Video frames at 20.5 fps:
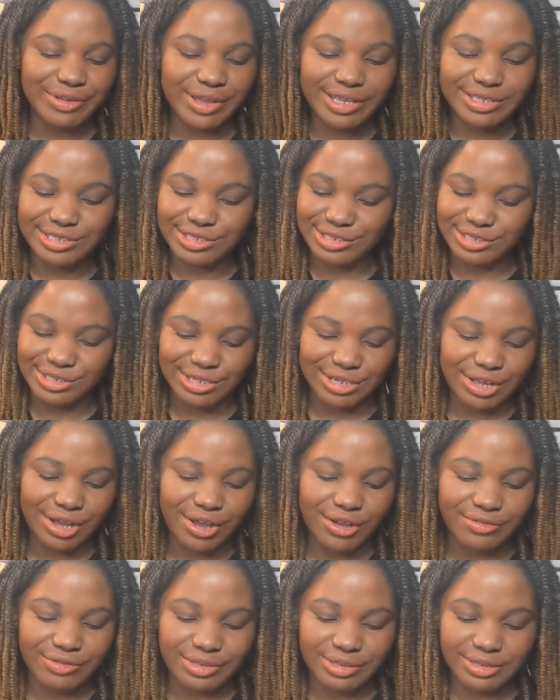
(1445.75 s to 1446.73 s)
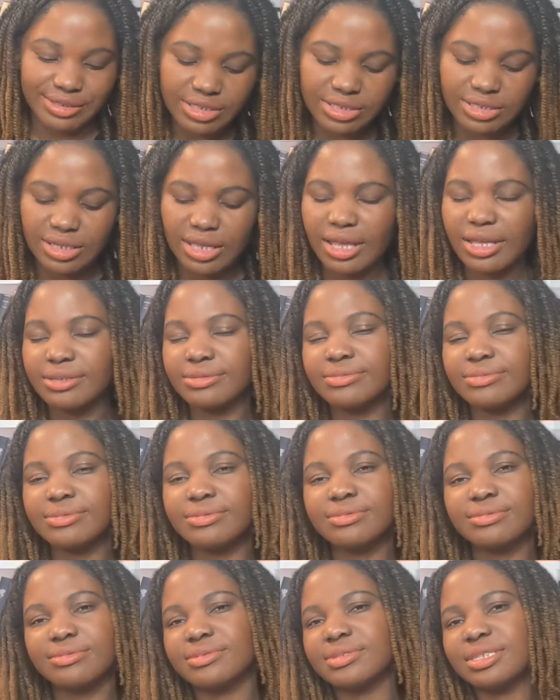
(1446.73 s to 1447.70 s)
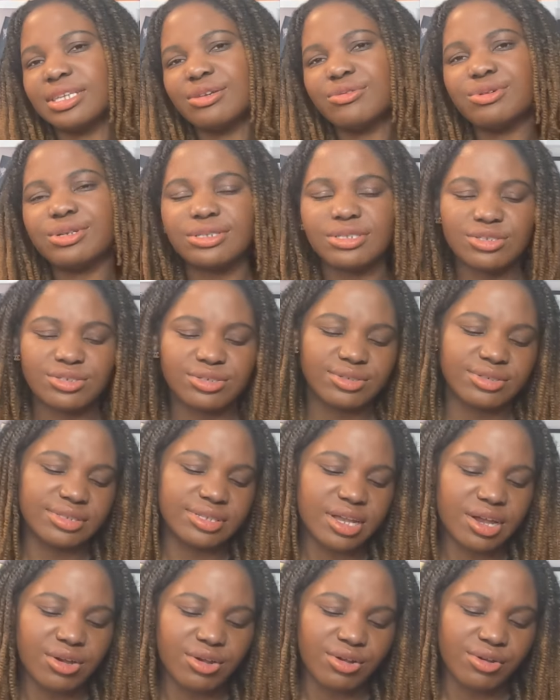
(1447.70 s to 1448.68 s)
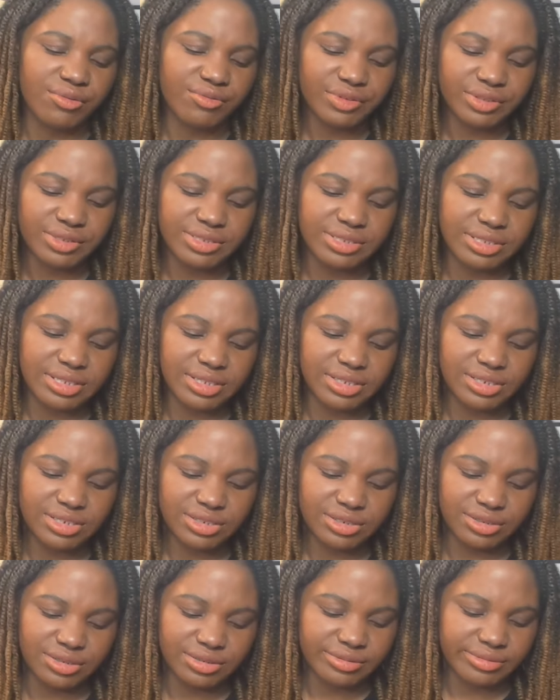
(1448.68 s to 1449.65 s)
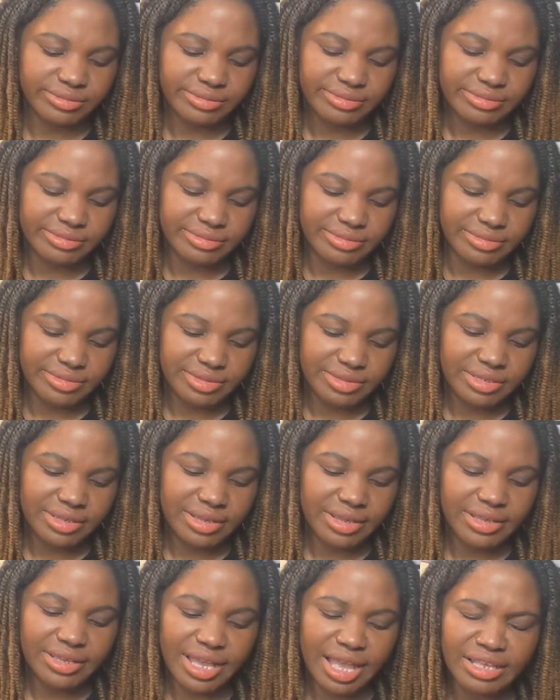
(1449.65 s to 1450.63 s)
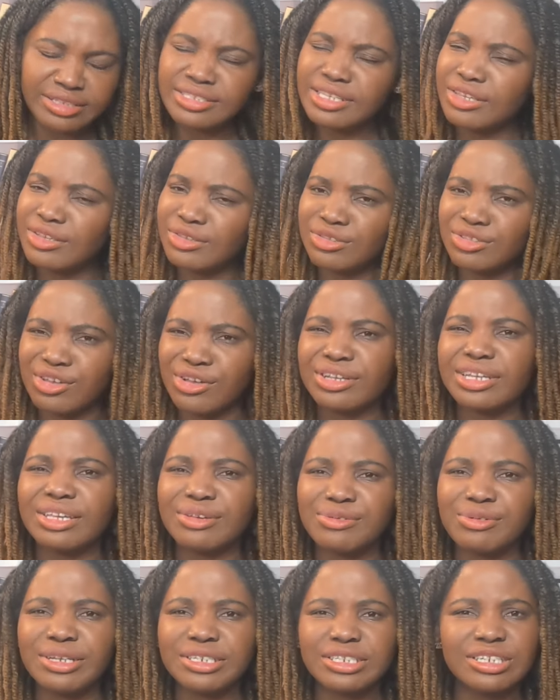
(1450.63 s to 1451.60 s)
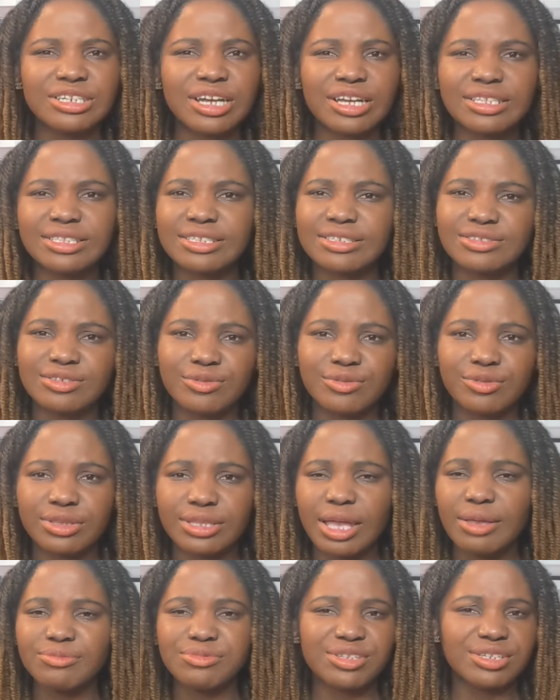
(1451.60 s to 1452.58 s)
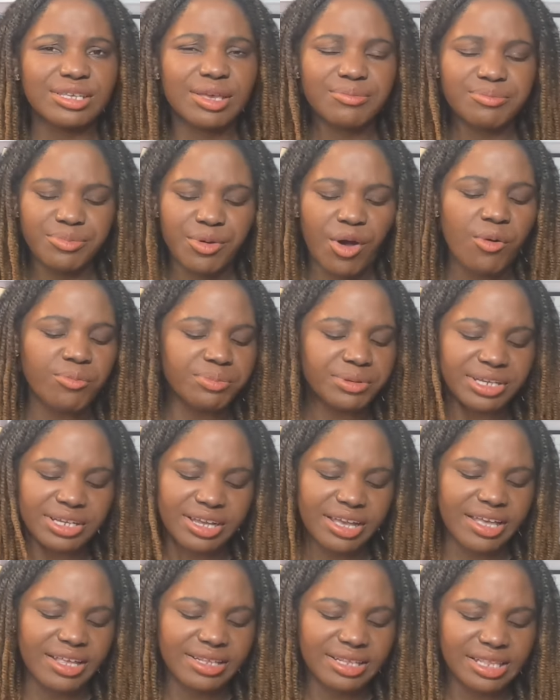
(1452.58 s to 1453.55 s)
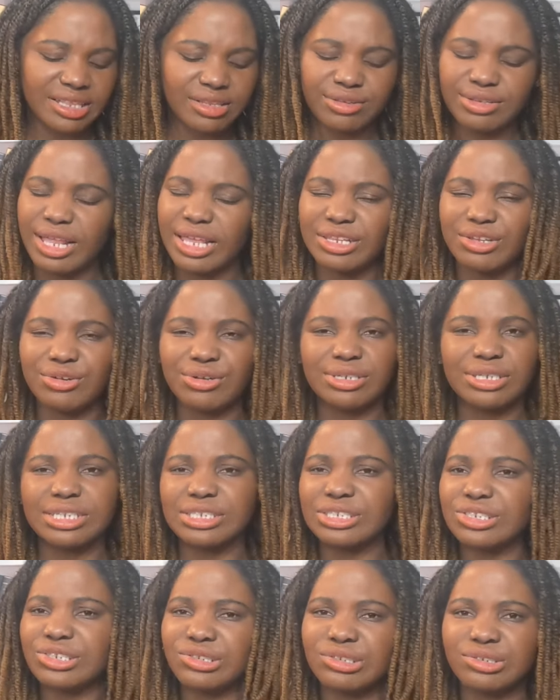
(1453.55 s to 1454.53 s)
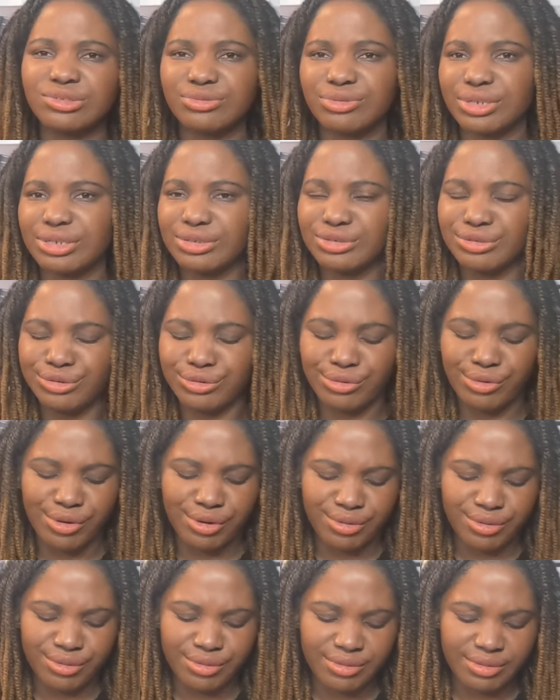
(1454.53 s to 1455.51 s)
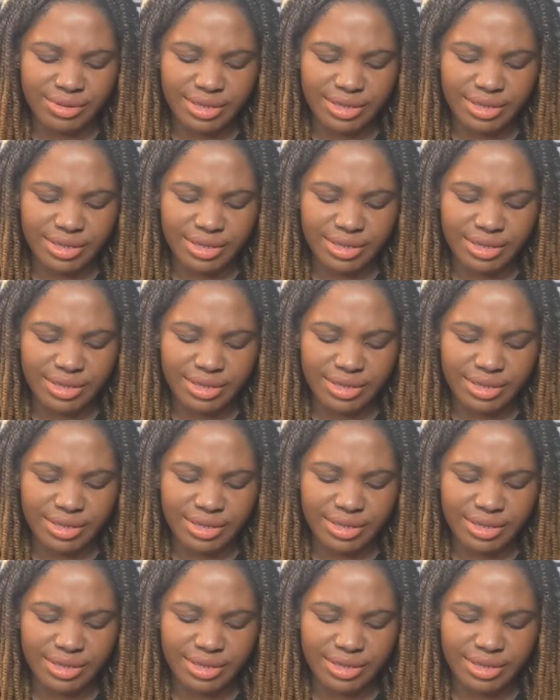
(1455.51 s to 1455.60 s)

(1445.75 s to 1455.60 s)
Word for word: I just love it. And it was just that conversation. I said, don't he want to hurt them to keep bumping her so that the connection will go?